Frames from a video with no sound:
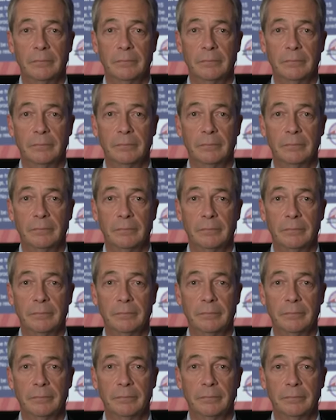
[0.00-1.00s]

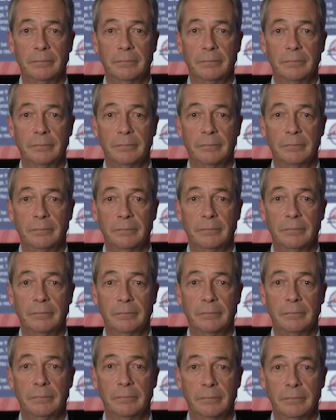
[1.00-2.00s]

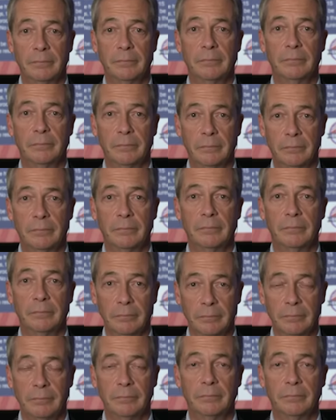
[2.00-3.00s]
This person isn't speaking.